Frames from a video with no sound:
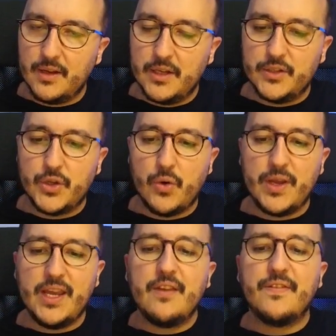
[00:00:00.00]
So
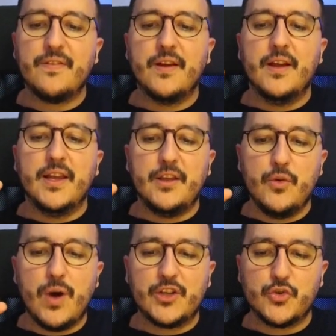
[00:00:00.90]
if
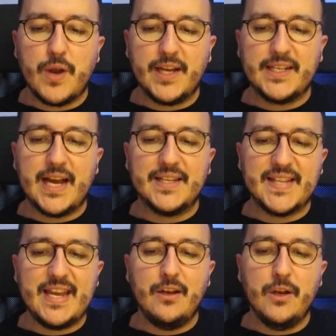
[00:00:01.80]
you are tracked as
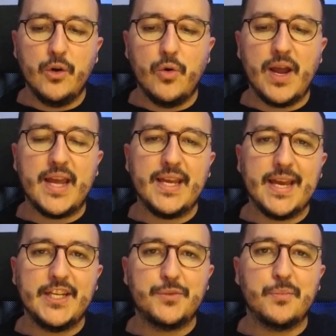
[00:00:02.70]
a low
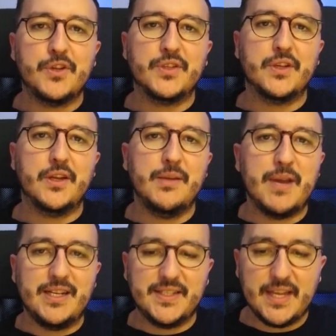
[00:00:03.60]
engagement
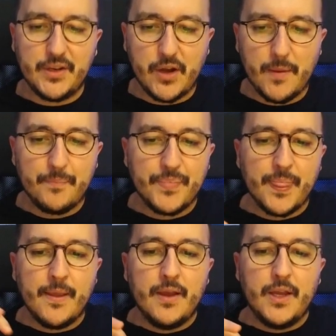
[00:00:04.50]
email sender,
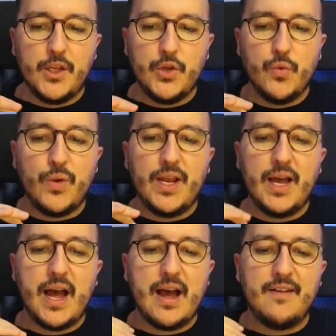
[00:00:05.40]
you will
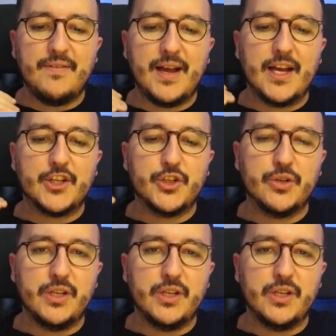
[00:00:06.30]
have actually